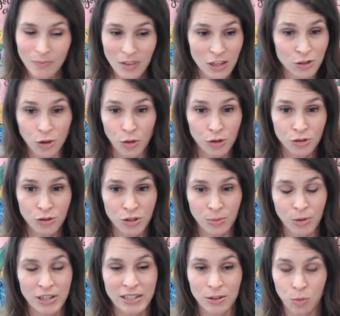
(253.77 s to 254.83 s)
So those are some
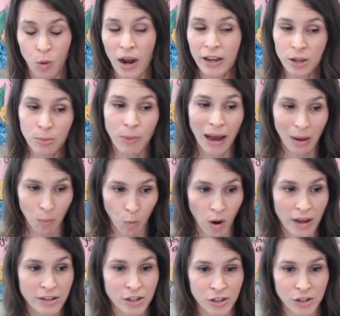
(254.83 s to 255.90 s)
reasons why you might
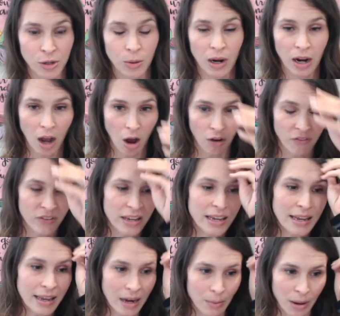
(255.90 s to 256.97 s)
want to do a coffee
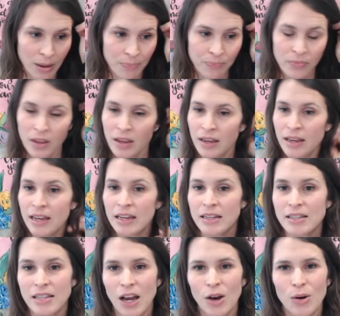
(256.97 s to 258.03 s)
enema.
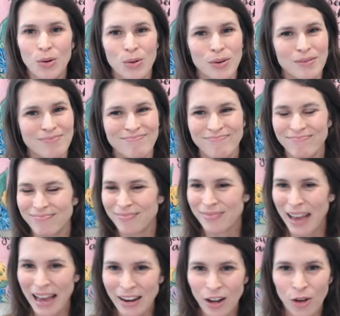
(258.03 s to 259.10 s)
So
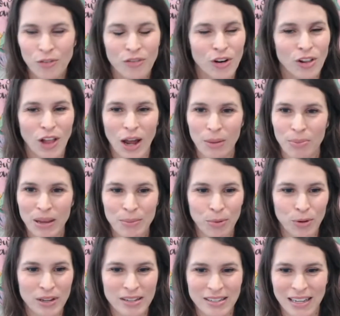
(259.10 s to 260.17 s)
I know for a lot of people,
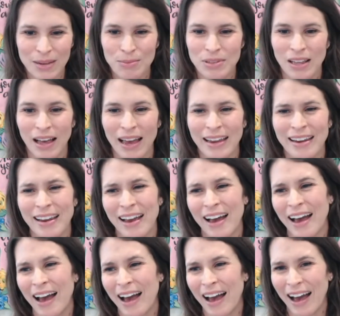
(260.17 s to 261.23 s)
it seems like
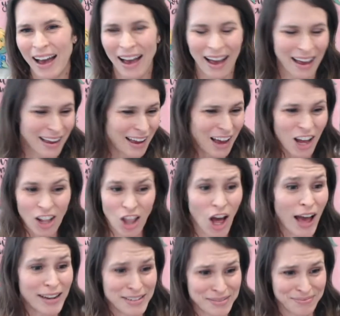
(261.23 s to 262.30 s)
a
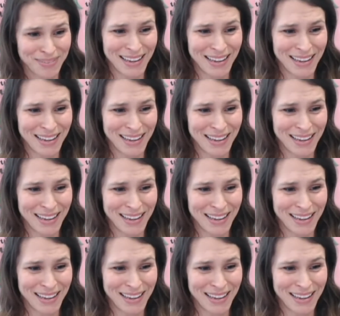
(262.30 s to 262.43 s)
lot,